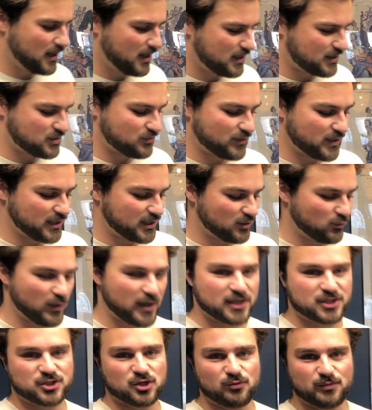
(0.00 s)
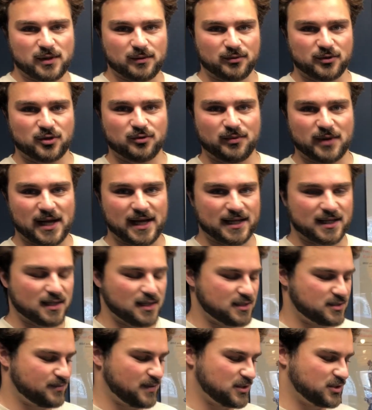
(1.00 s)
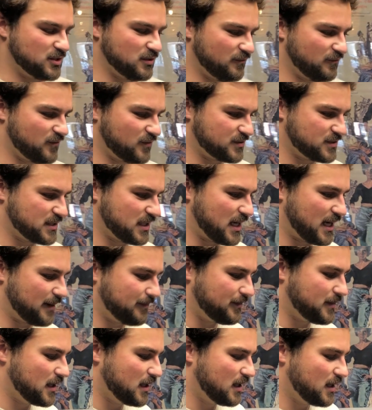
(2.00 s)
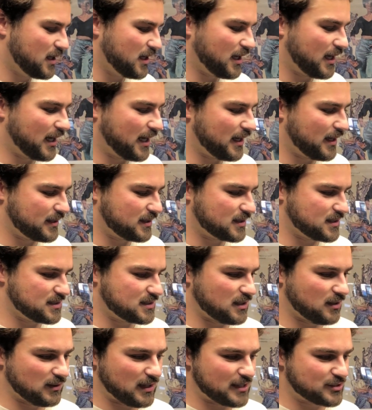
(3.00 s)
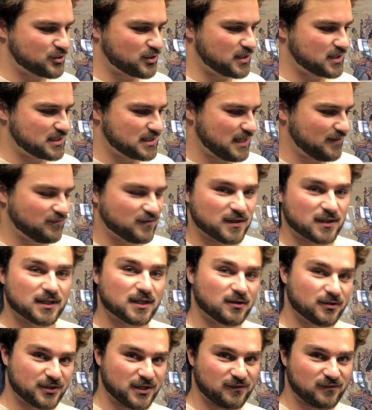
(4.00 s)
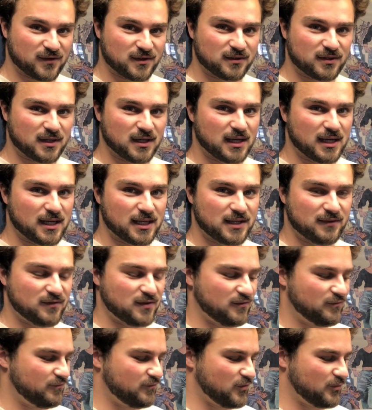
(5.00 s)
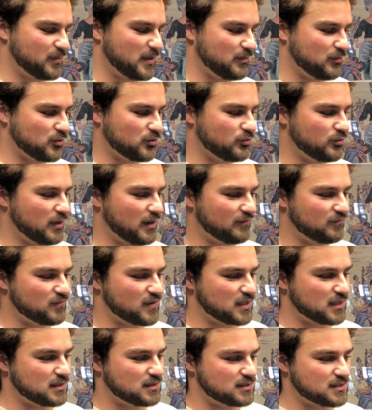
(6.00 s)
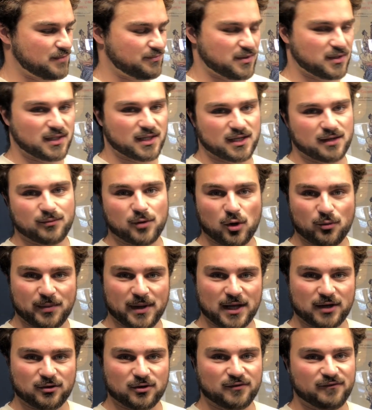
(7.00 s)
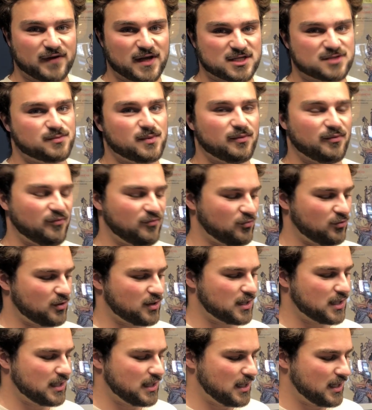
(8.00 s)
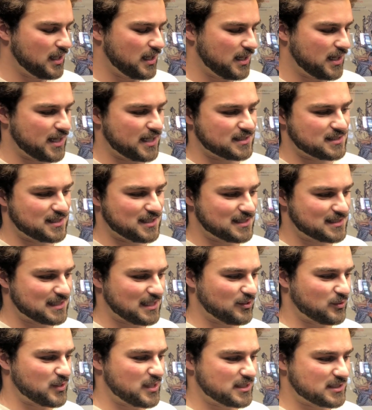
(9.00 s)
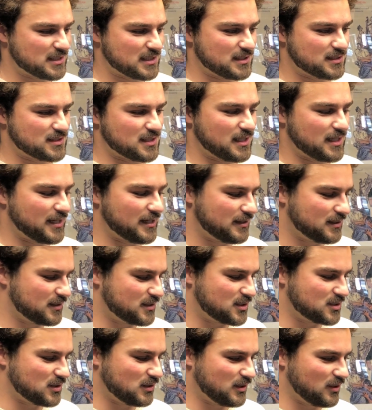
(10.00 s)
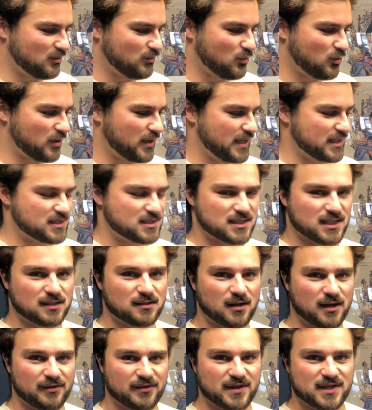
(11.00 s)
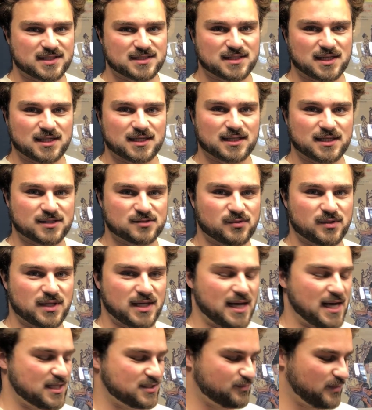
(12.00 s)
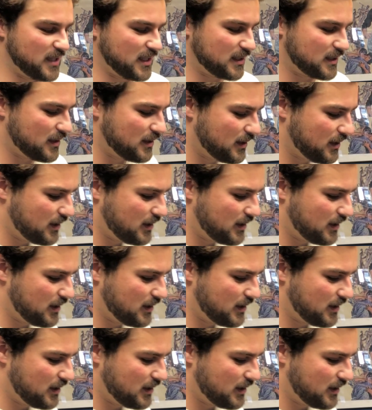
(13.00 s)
It's a really good way to show people your bike, especially the first time, because electric is definitely a little different, even if for people who have ridden something like a moped or a Vespa before, as the acceleration is just a little more instant on this than it is with a gas bike.